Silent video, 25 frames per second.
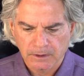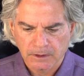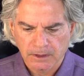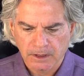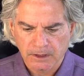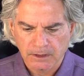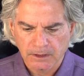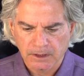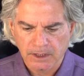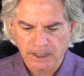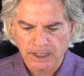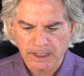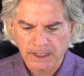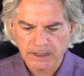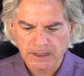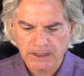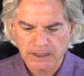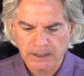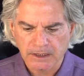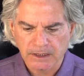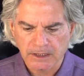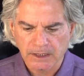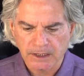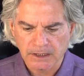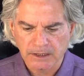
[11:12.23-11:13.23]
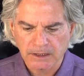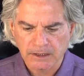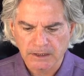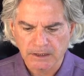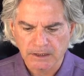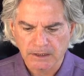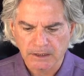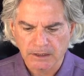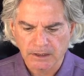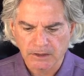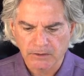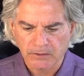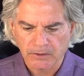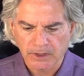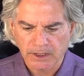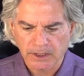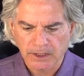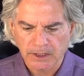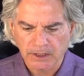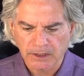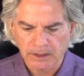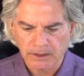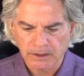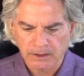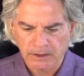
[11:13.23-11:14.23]
And the last index in the
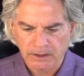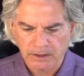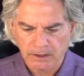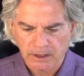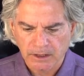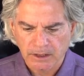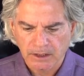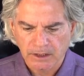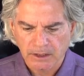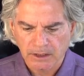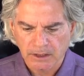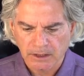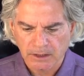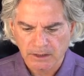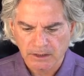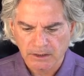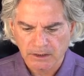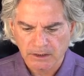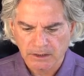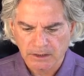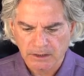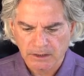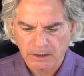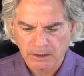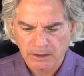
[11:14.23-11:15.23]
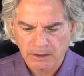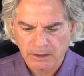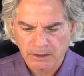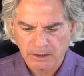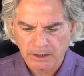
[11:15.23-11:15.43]
array is